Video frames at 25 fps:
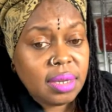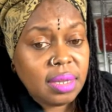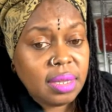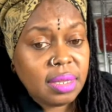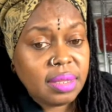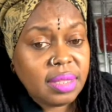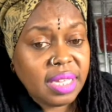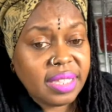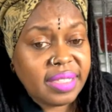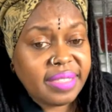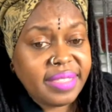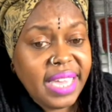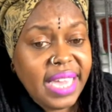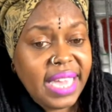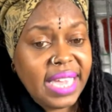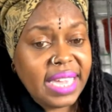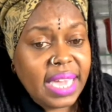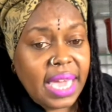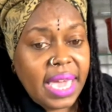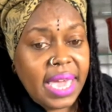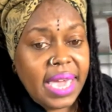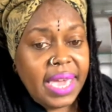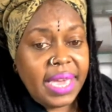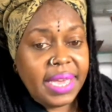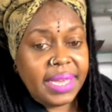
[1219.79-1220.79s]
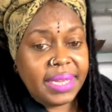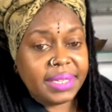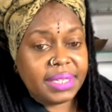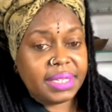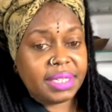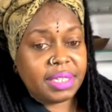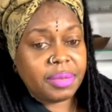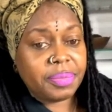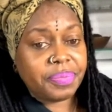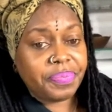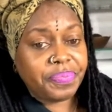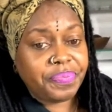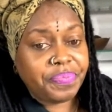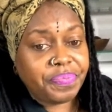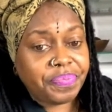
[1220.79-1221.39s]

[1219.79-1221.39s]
the thing is,